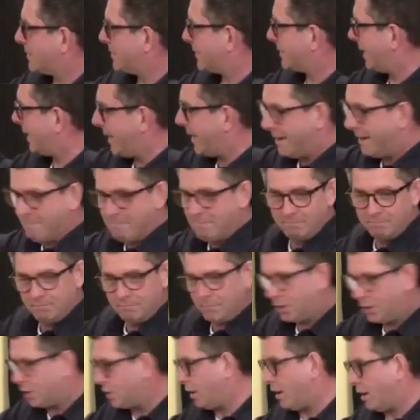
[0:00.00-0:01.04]

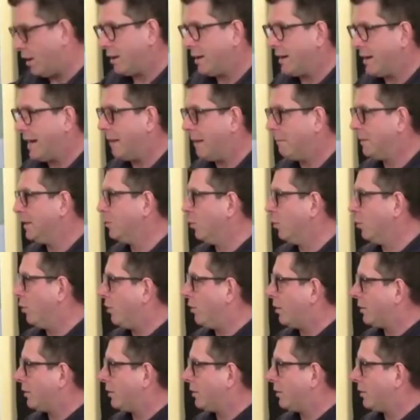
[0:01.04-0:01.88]
Sian and Emily in work,